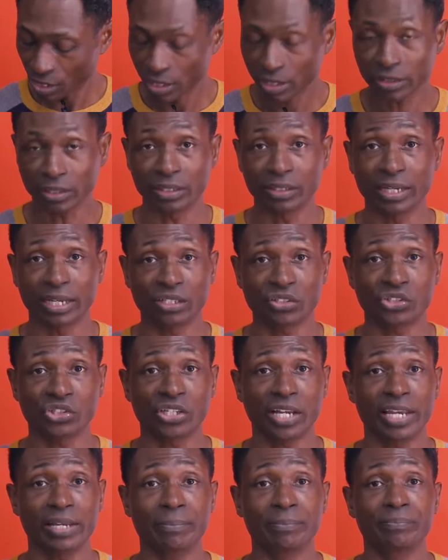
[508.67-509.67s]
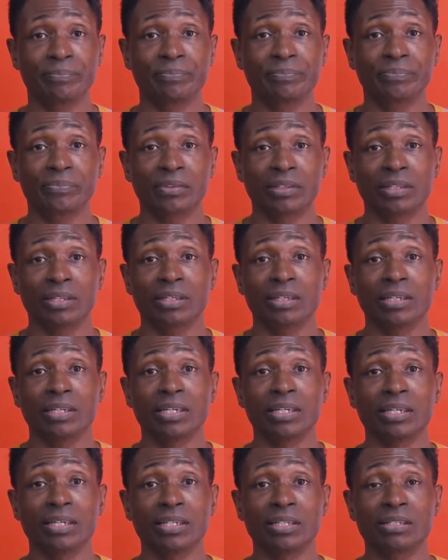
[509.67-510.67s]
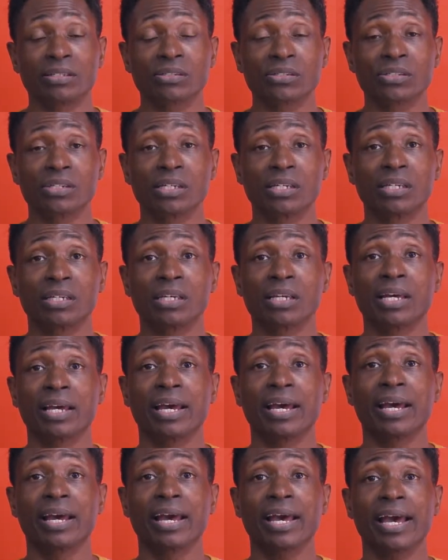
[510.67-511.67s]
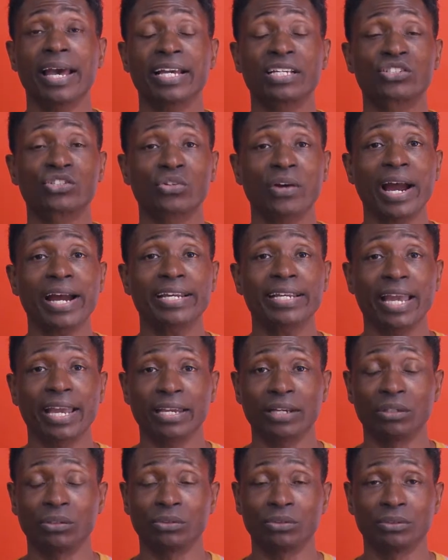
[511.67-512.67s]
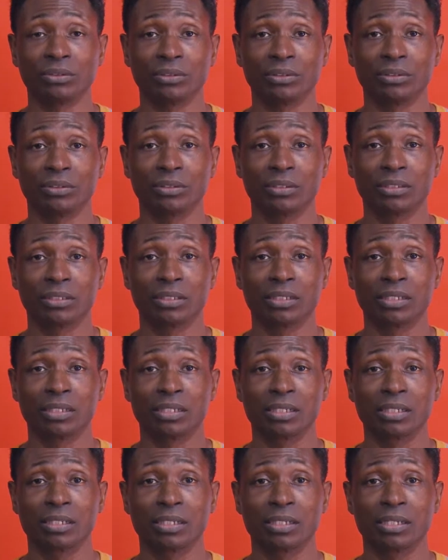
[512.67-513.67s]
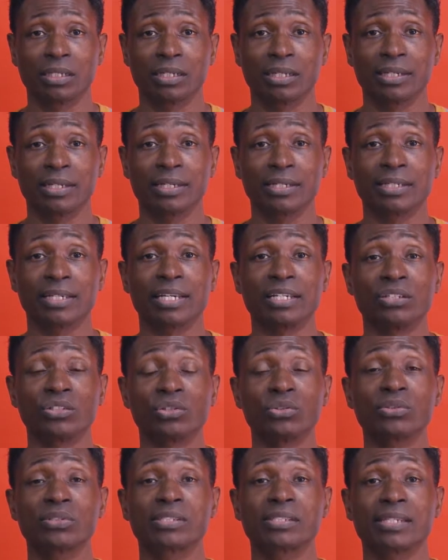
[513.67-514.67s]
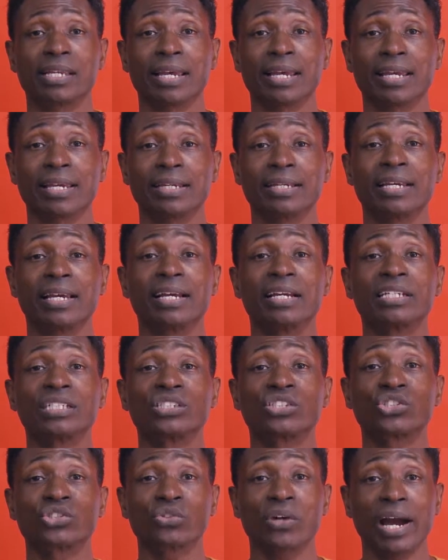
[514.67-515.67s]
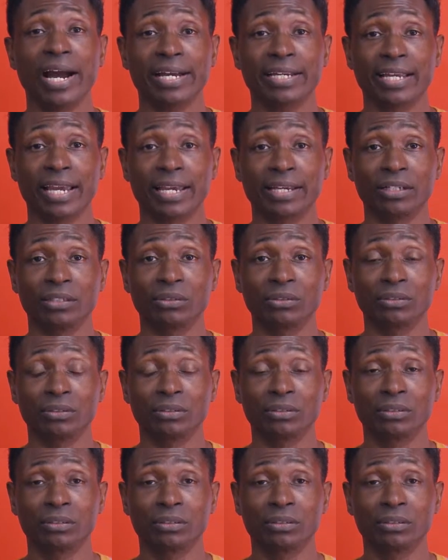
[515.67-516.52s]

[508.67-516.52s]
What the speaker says: The next shape is a triangle. Can you say triangle?